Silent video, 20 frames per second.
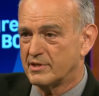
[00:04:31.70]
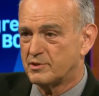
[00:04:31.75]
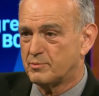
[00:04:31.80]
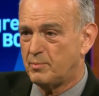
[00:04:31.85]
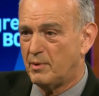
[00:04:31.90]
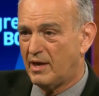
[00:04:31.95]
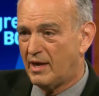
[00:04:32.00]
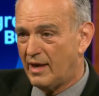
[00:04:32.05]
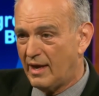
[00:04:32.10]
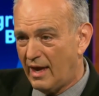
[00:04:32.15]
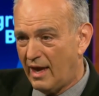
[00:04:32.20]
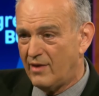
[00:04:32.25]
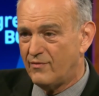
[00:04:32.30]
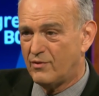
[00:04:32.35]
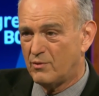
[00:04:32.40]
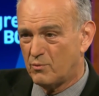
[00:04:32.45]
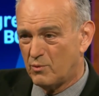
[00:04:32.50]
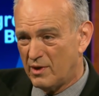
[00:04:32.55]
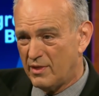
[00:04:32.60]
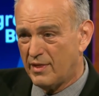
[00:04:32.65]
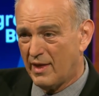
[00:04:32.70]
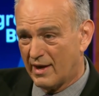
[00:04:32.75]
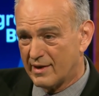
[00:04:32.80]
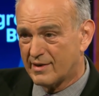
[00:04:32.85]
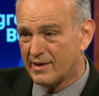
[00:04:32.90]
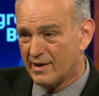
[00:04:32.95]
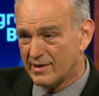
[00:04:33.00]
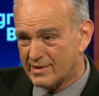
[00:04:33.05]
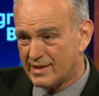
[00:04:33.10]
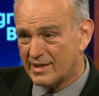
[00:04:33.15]
speaking, even with
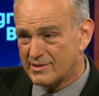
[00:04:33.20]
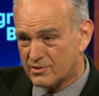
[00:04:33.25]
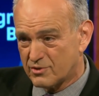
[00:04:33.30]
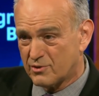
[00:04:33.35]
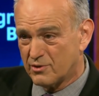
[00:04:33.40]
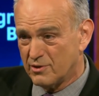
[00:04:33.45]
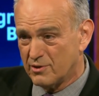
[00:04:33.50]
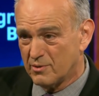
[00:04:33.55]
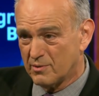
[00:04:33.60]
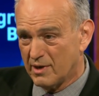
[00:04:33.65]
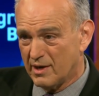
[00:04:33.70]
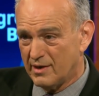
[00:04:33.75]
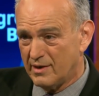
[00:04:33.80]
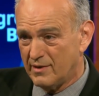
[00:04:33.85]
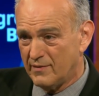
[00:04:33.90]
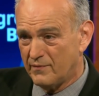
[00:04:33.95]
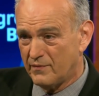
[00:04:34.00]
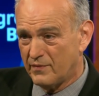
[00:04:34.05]
that cut. That's true, right?